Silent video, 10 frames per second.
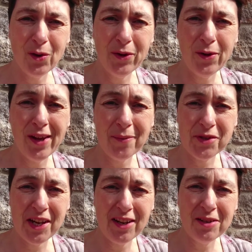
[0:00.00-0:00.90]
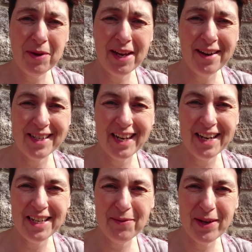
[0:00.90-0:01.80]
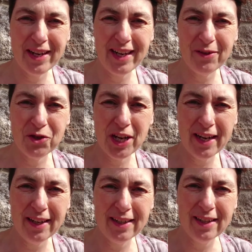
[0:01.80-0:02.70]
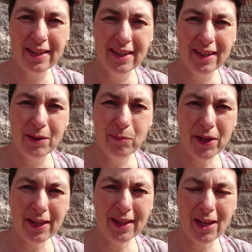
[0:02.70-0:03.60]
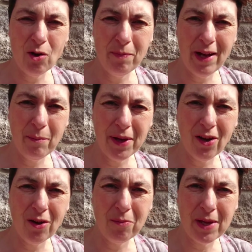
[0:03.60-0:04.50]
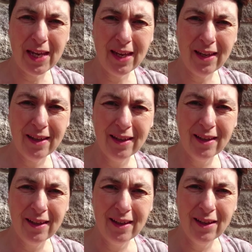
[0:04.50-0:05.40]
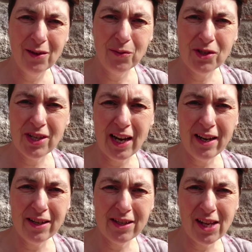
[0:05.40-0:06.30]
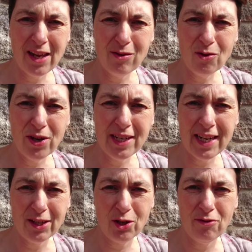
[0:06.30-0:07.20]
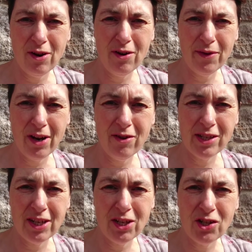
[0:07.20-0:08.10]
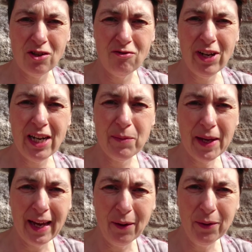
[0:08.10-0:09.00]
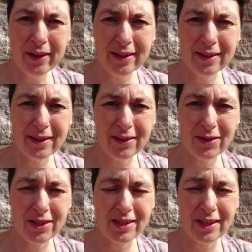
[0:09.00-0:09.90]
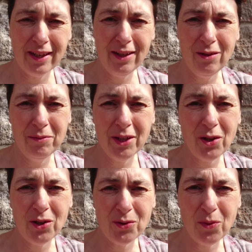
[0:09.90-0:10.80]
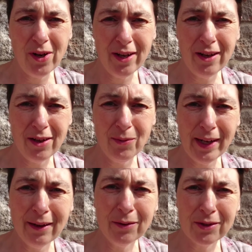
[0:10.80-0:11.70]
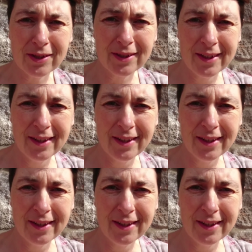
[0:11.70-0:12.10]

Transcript: Although the upside, I met a nice lady, we had a little chat, but the old man behind me was telling us that he thought he'd had coronavirus and he shouldn't really be out, and I was just like, oh my god, why are you out?